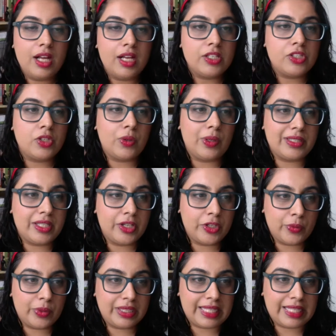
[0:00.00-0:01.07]
So I'll tell
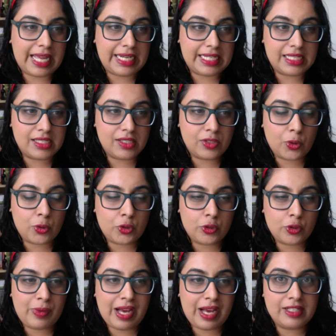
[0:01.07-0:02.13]
you what that is.
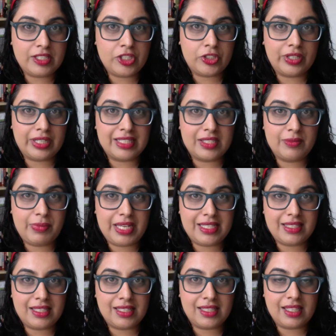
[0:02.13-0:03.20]
Social monitoring is
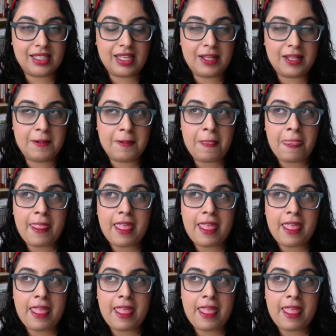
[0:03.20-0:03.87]
basically,